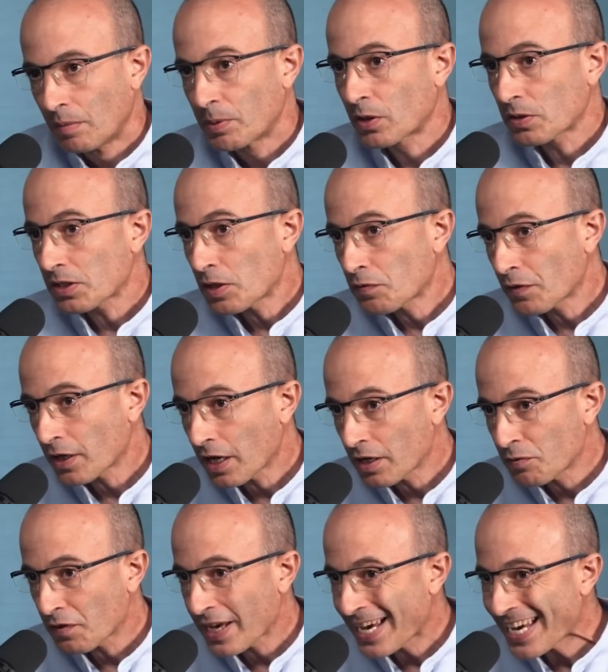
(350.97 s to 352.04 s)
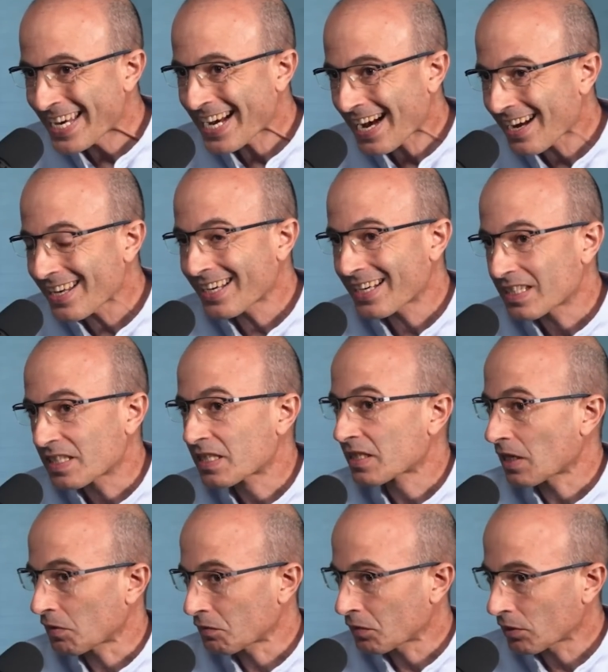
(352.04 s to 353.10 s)
Because if, if A I can
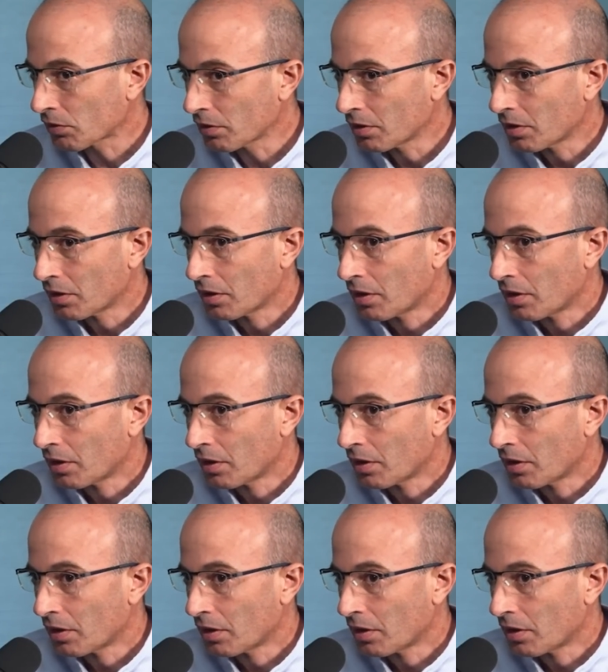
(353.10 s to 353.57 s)
suffer,